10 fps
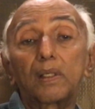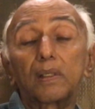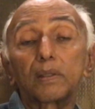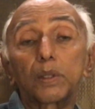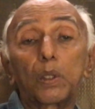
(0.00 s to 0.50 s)

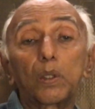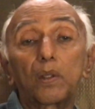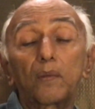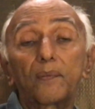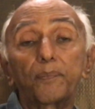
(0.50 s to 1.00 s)

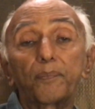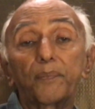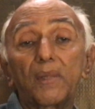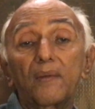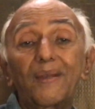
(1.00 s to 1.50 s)
So
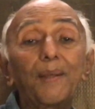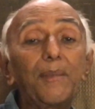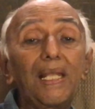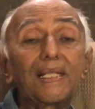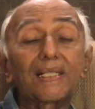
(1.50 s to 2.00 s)

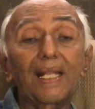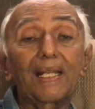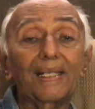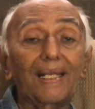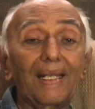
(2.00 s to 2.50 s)
females are
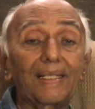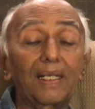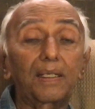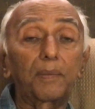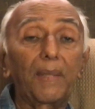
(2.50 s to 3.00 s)

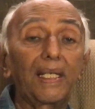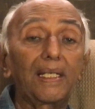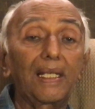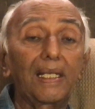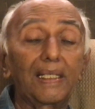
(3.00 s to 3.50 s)
attracted by
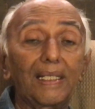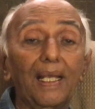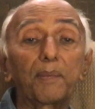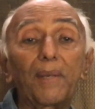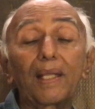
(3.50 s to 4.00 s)
a
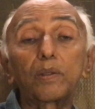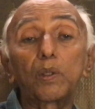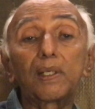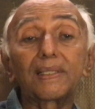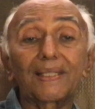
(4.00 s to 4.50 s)
young man
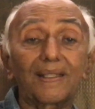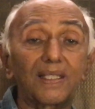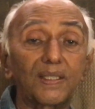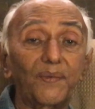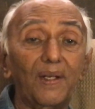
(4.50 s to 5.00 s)
who is
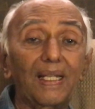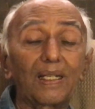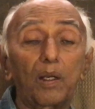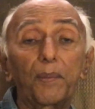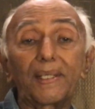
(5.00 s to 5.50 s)
successful
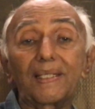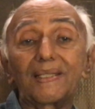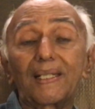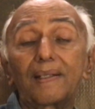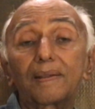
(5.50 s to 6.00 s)
in
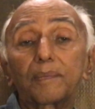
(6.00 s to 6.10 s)
competition